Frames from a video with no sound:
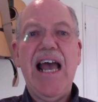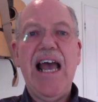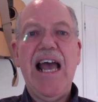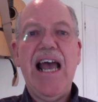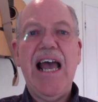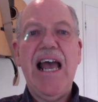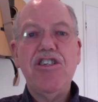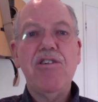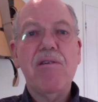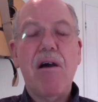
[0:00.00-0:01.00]
as
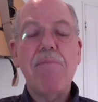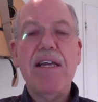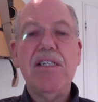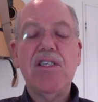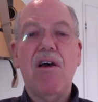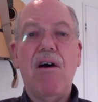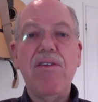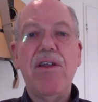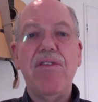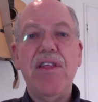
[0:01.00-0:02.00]
initial comments on